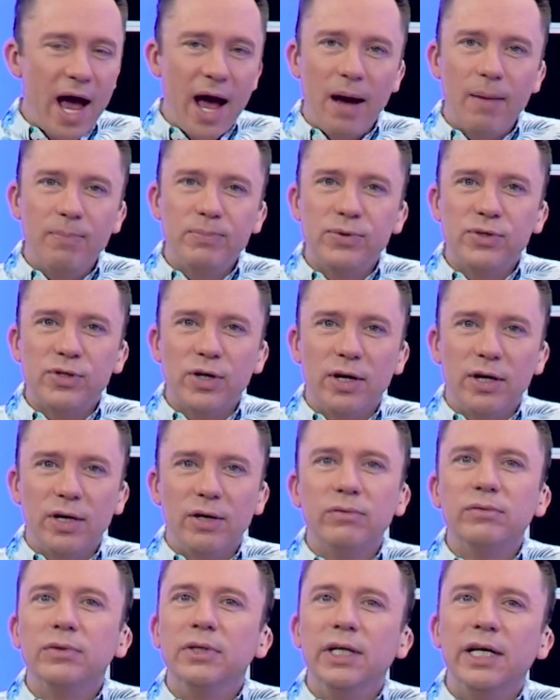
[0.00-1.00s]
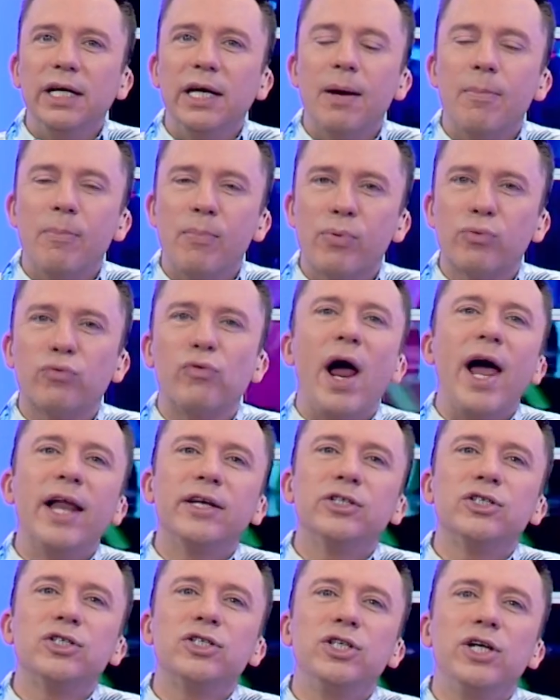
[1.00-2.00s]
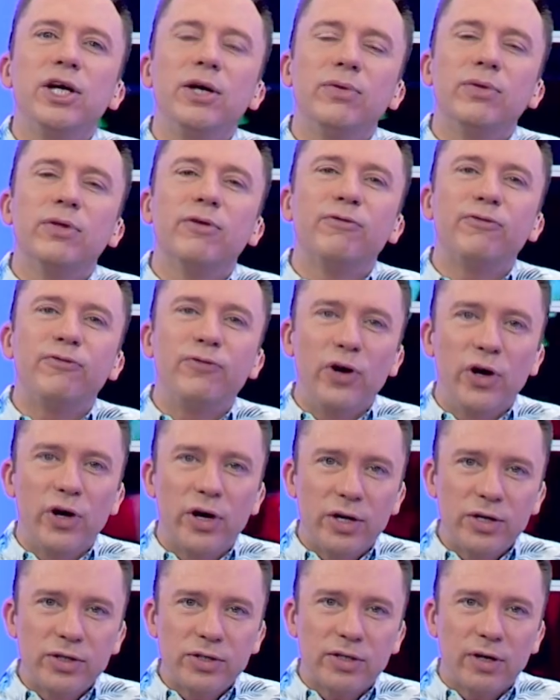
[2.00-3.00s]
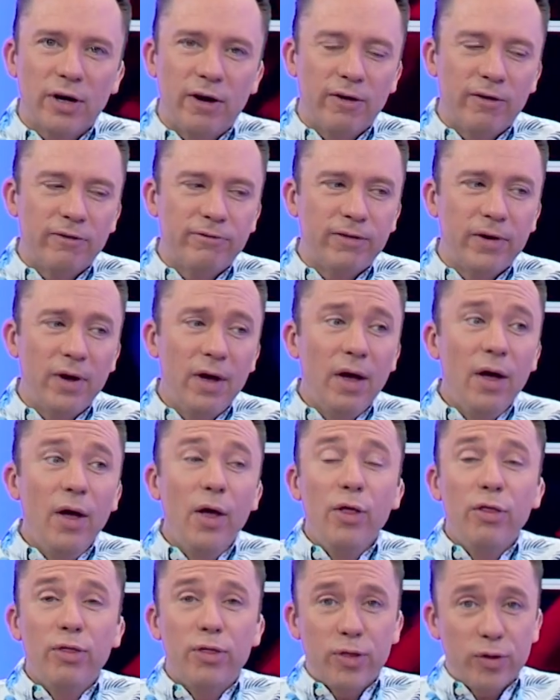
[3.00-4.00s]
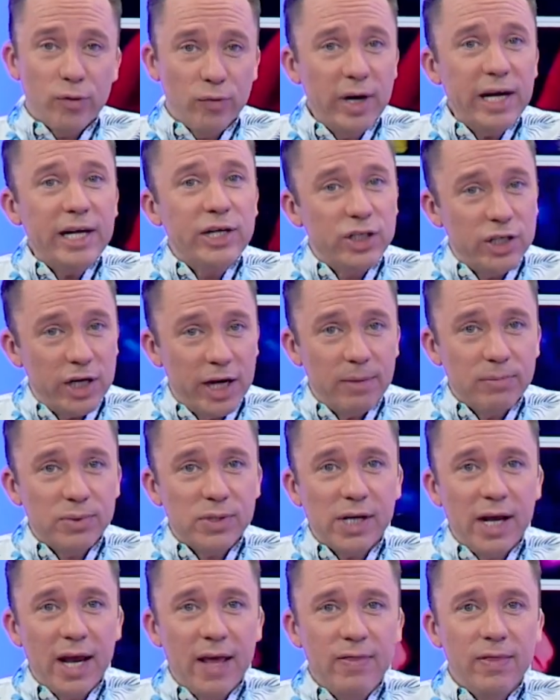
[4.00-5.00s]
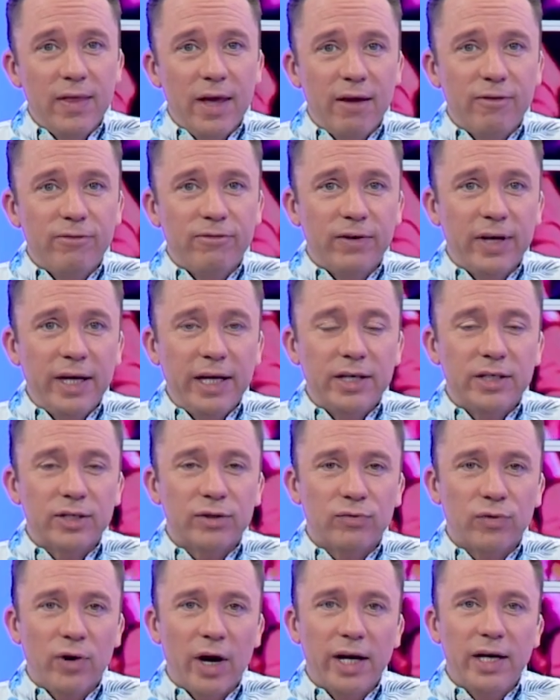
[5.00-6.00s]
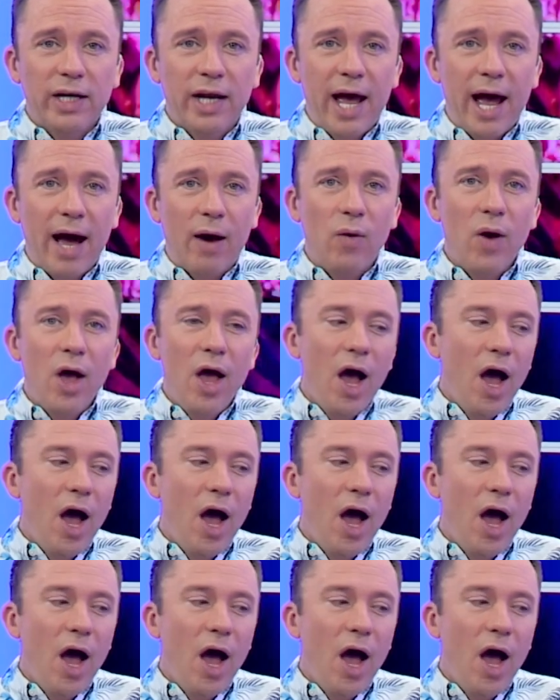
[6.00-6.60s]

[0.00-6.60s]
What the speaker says: absolutely brand new. The first of 3 ships in their fleet right now.